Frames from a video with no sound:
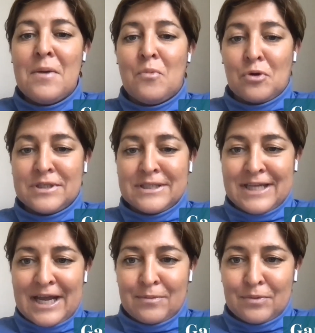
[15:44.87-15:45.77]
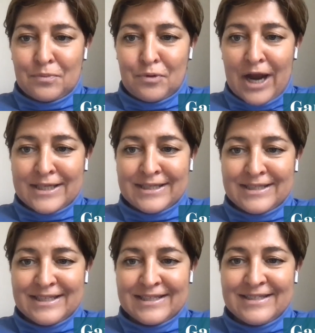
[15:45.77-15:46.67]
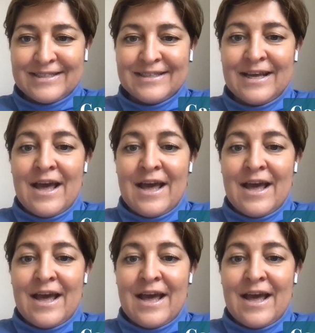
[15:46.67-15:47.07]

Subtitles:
more sustainable practices.